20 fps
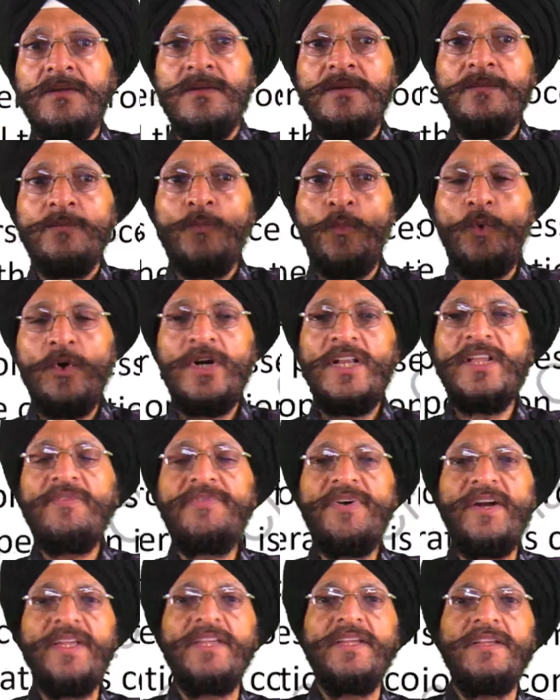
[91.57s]

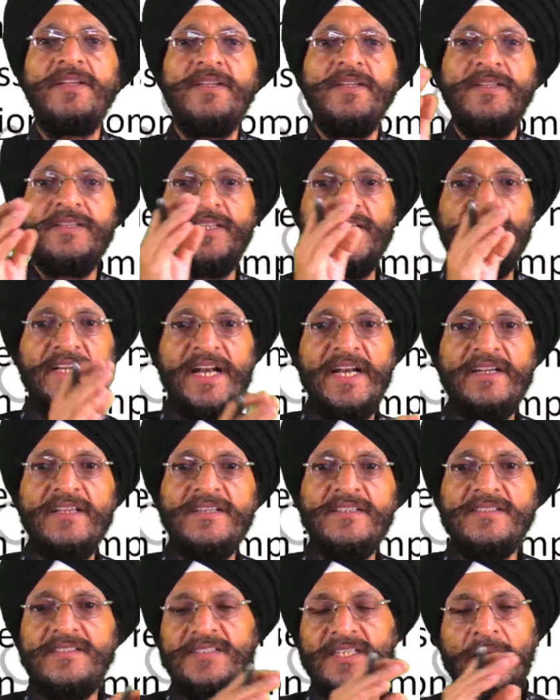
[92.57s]
modify the
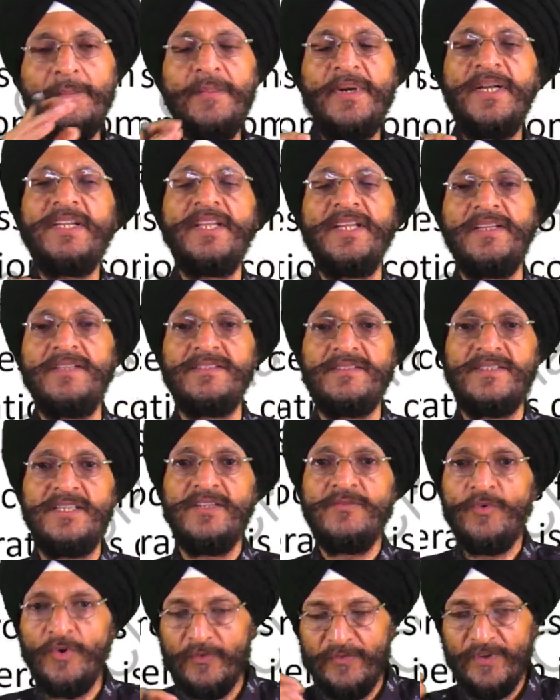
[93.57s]
data
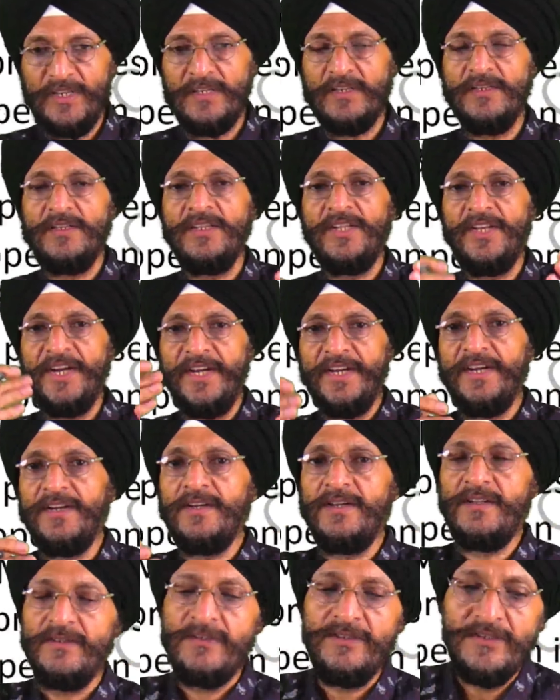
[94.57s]
simultaneously. We will read
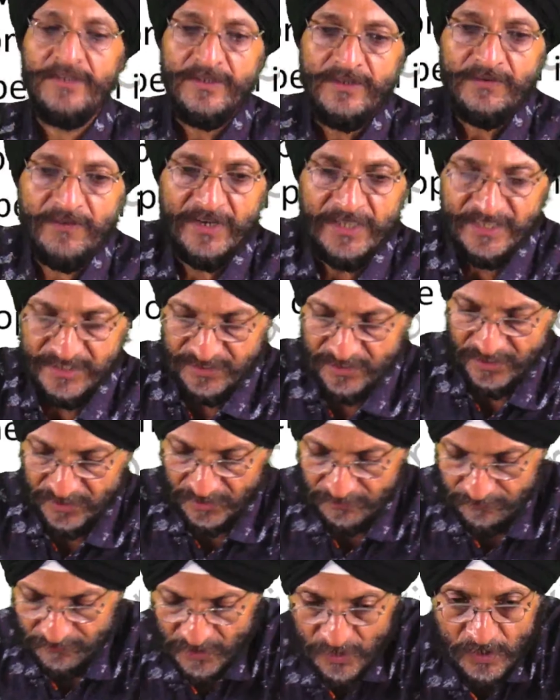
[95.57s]
it what is
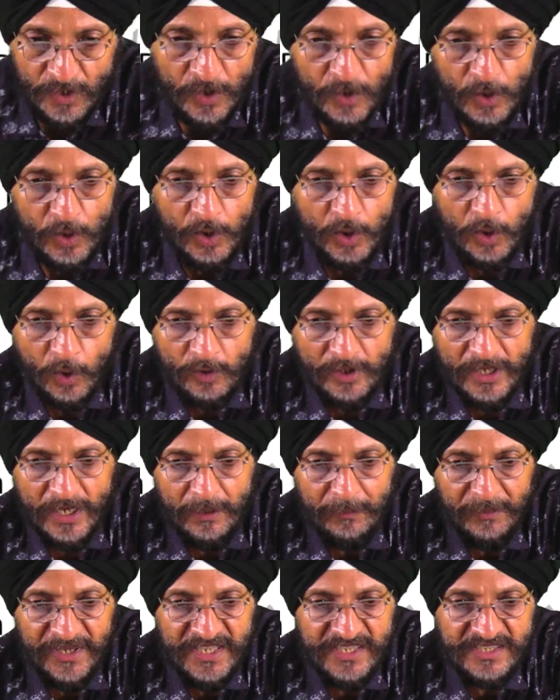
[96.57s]
written.
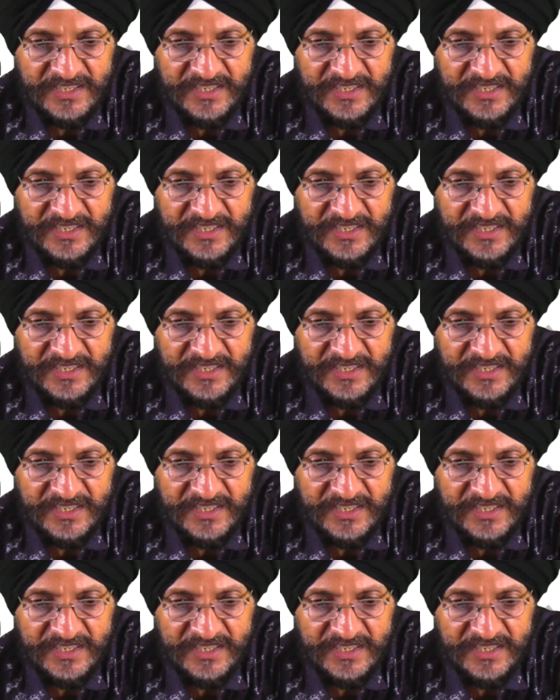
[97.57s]
Locking means